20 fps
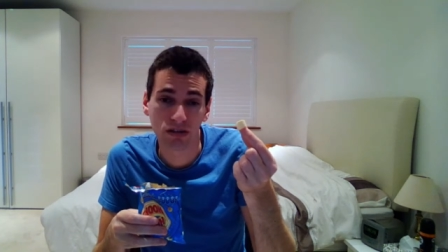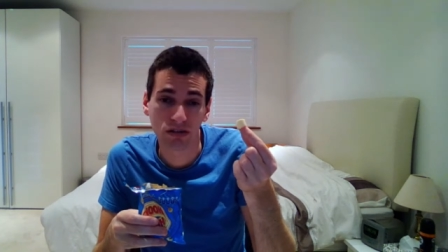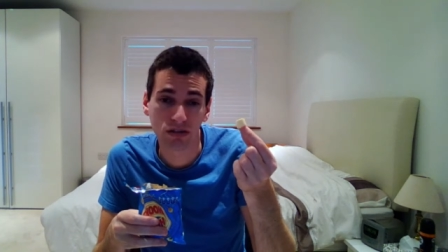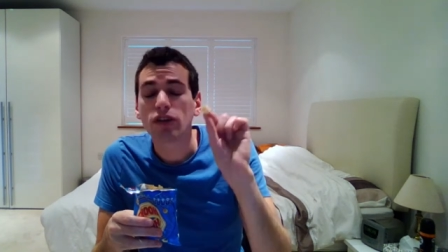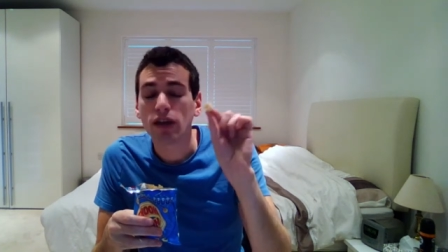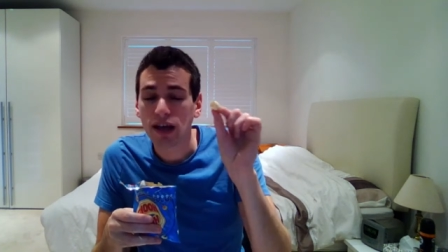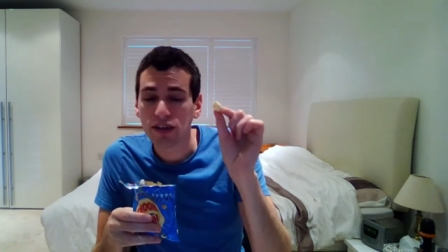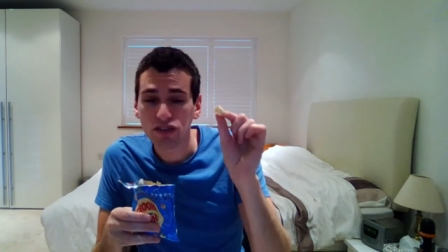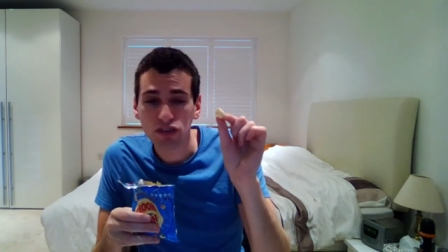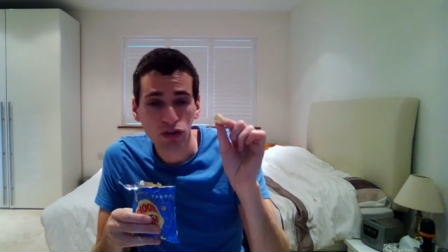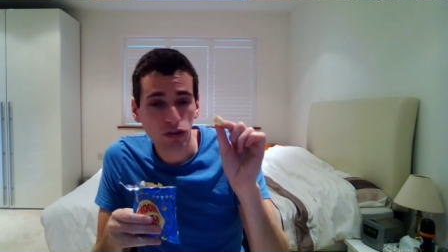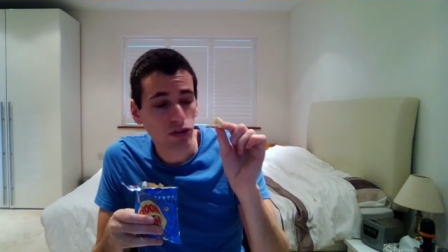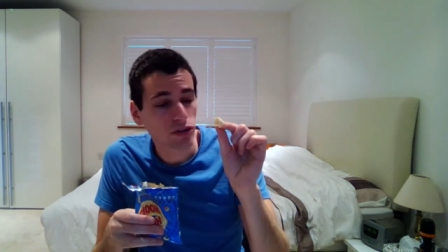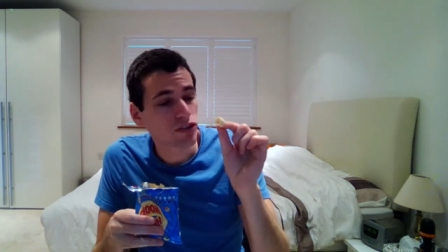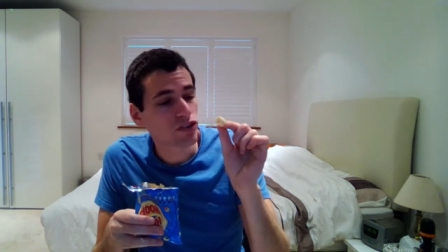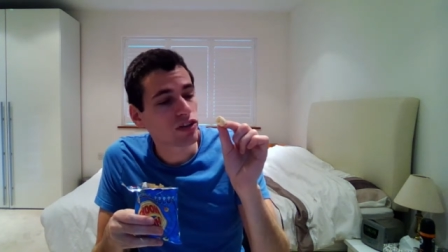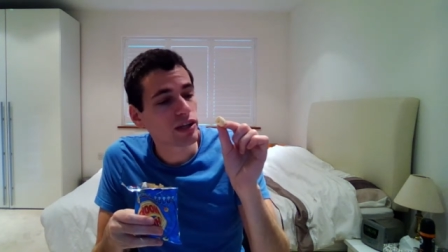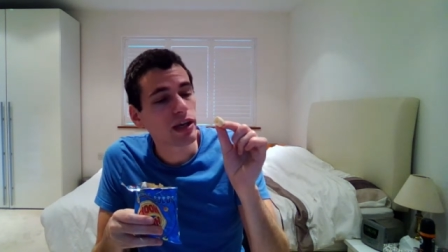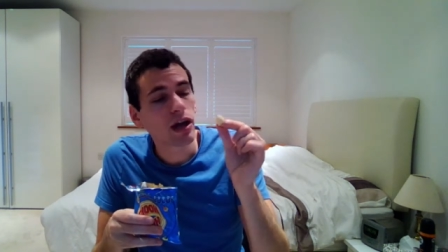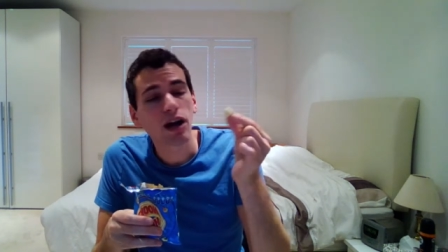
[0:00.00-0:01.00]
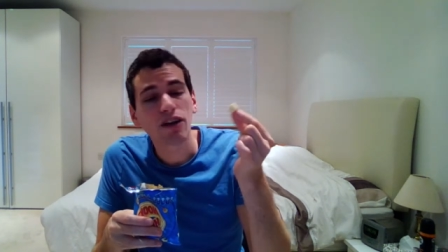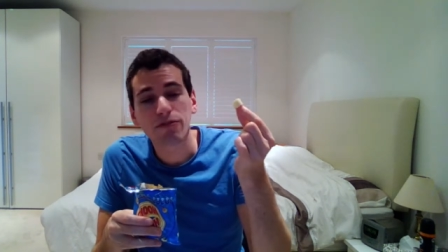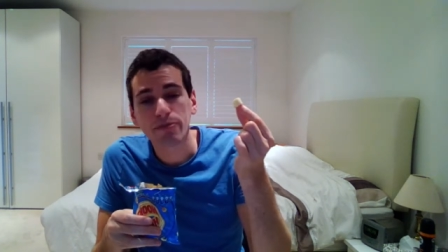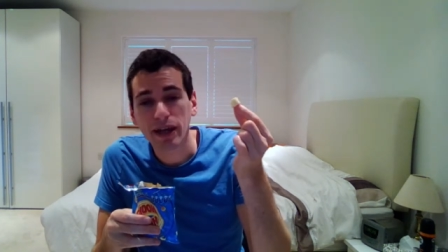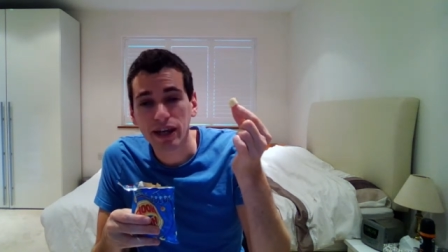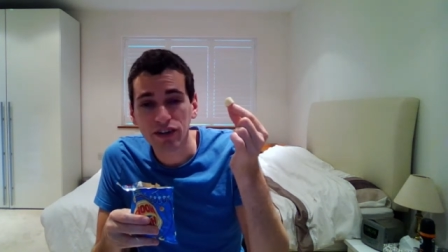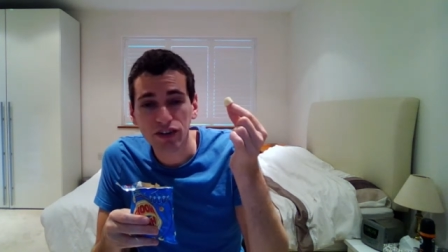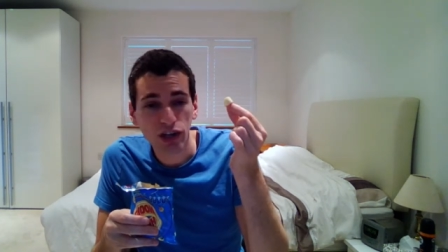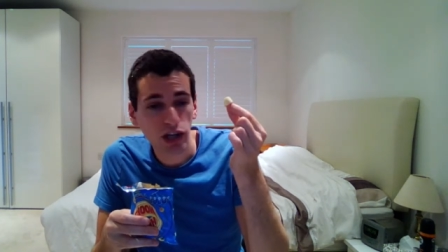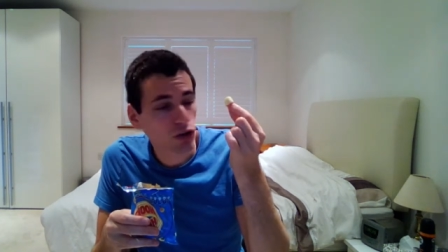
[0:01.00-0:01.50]
As you can see, I've
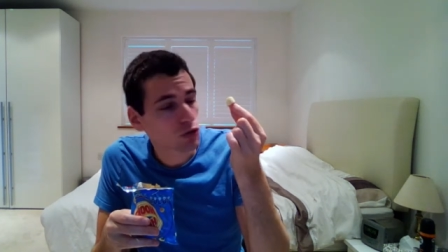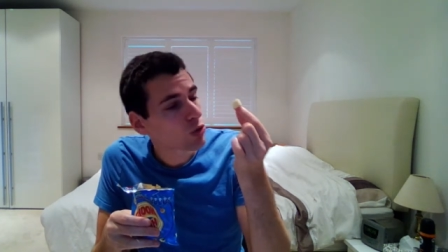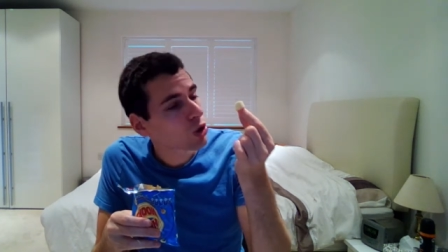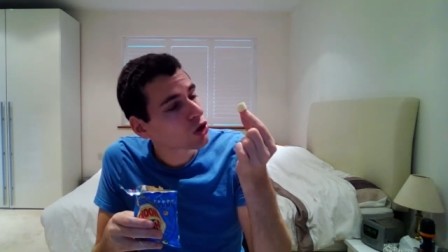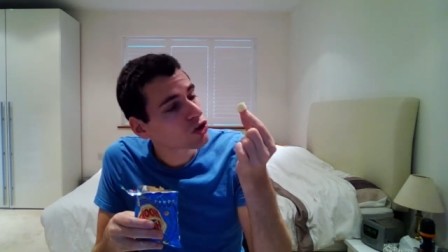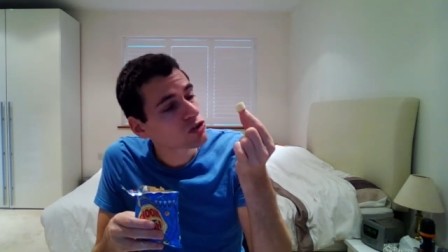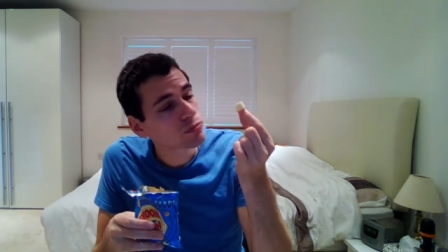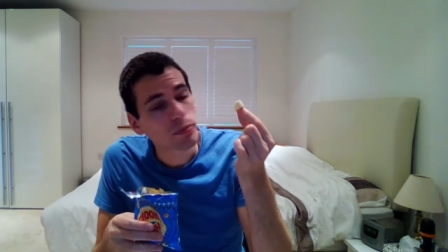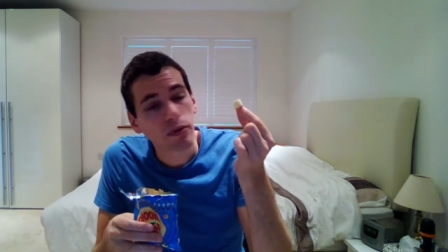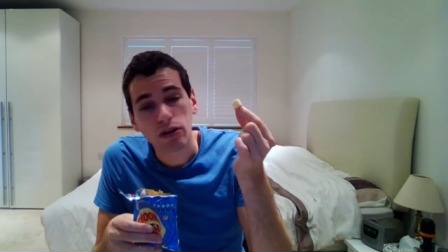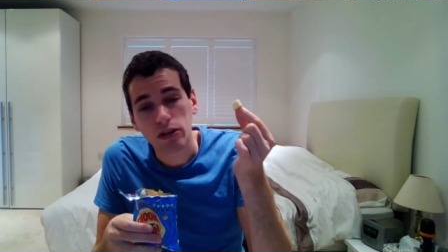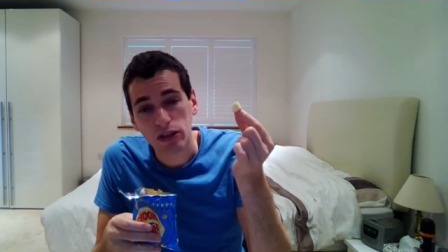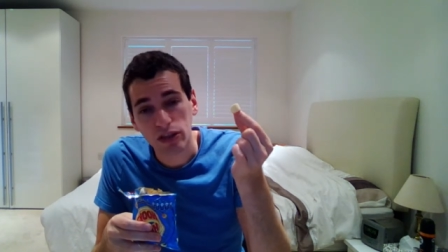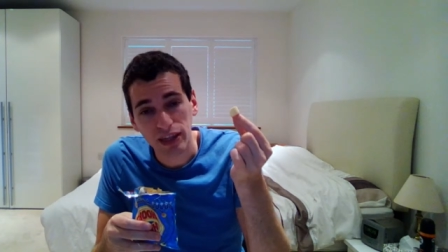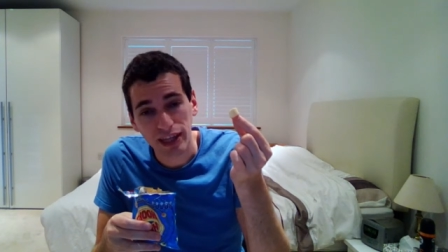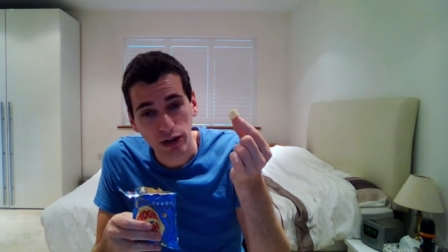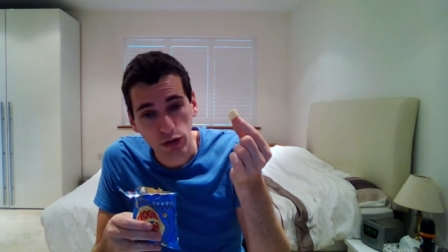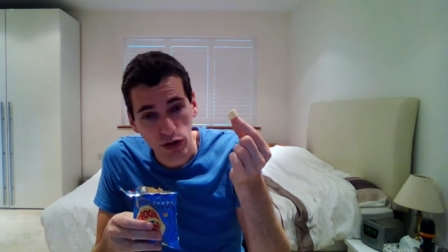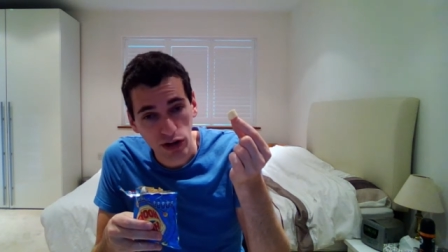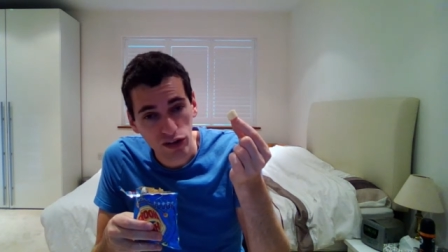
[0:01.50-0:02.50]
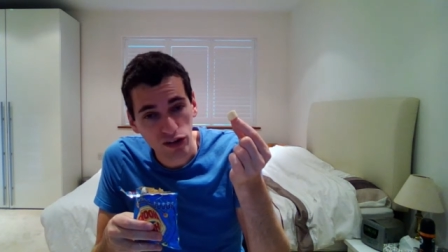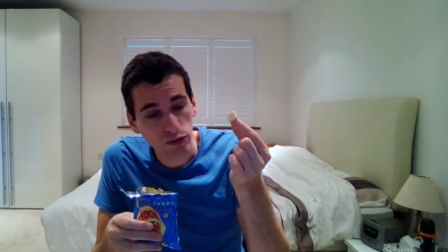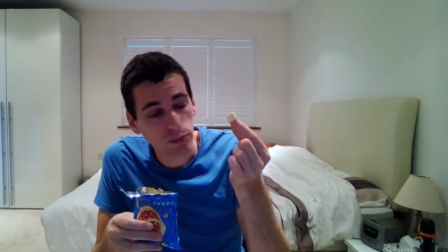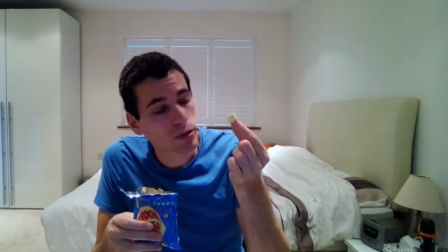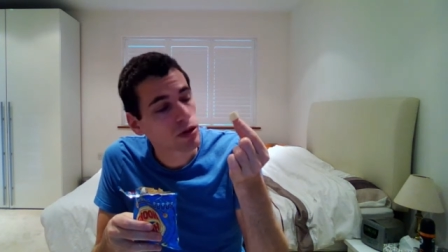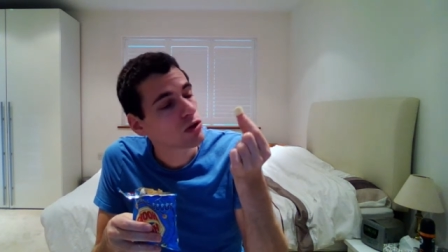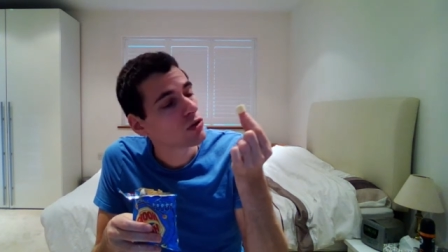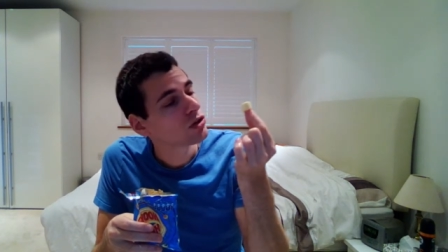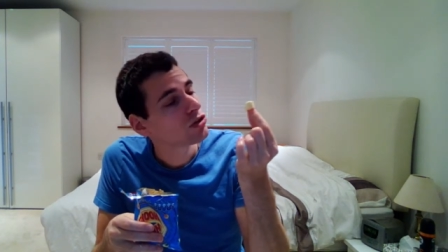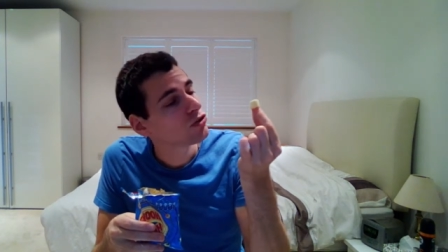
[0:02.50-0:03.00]
managed to grasp the crisp
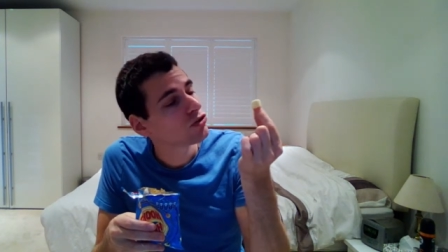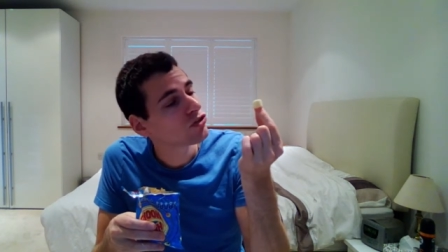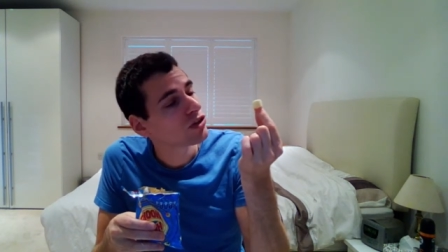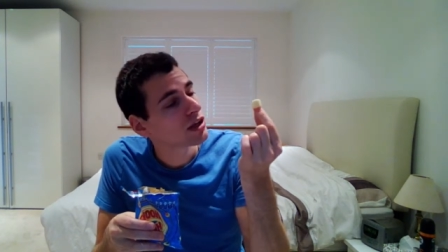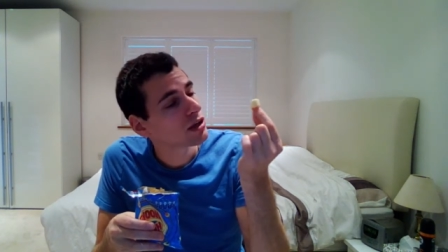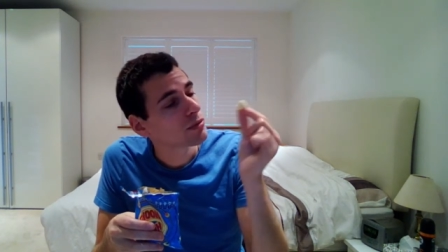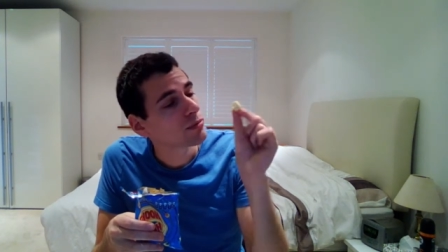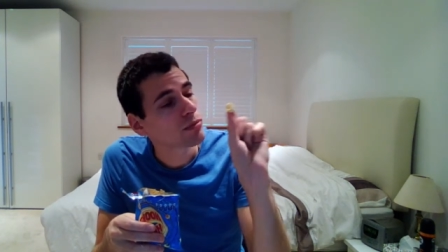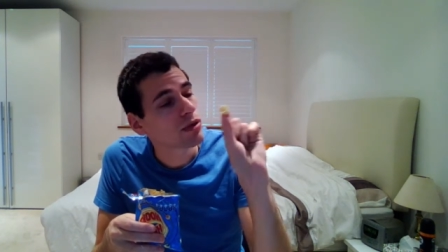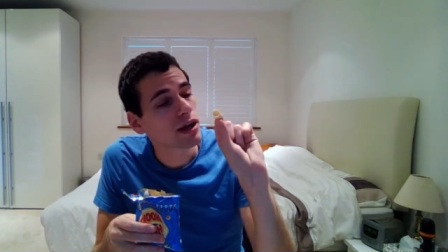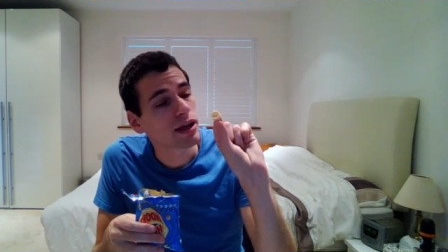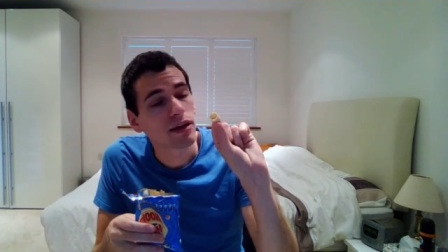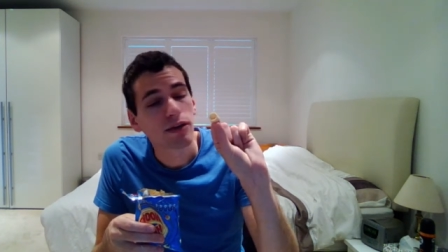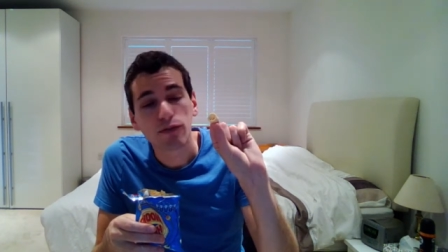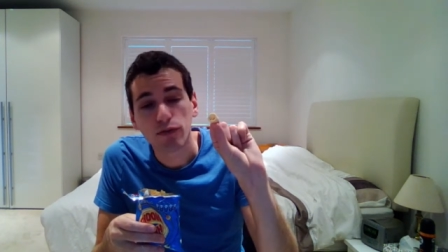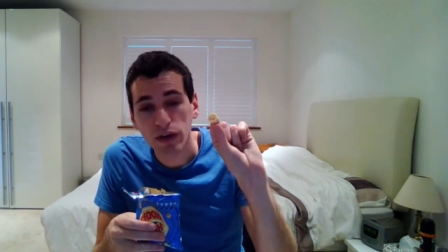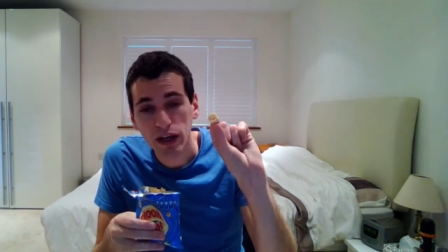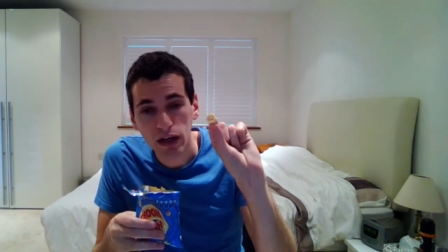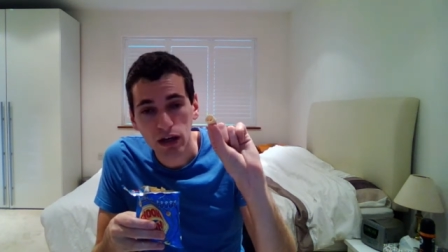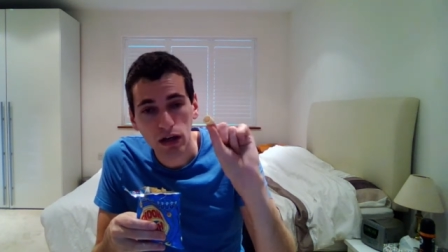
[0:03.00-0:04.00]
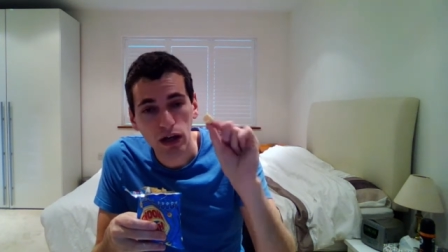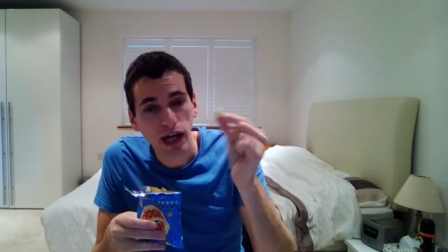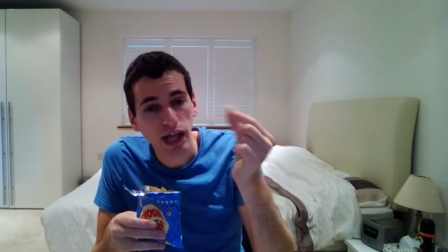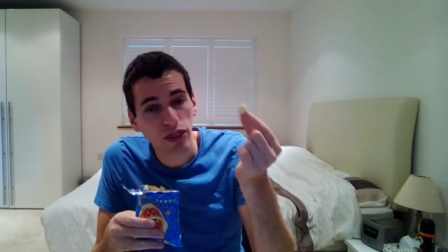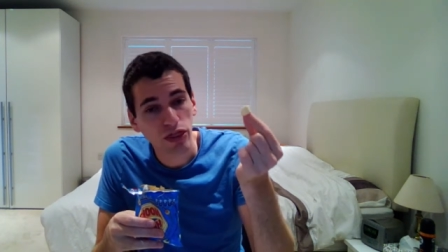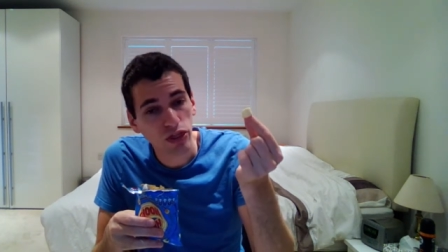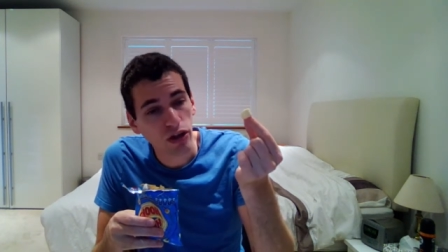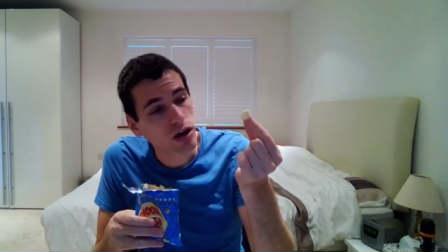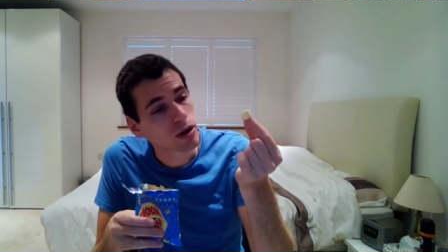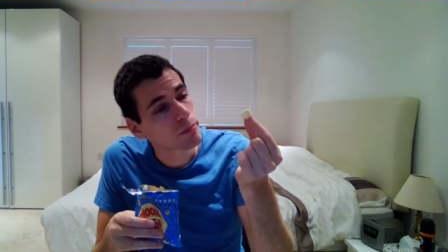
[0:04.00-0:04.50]
using my finger and
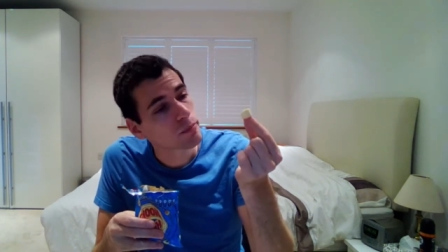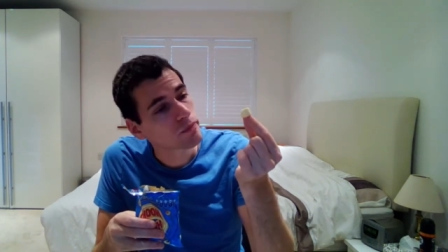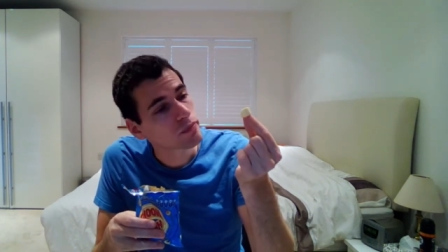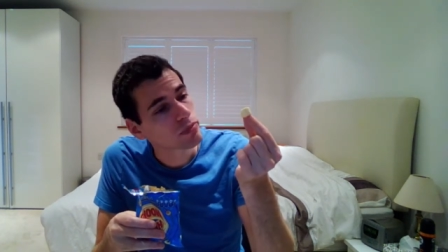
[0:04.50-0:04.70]
thumb.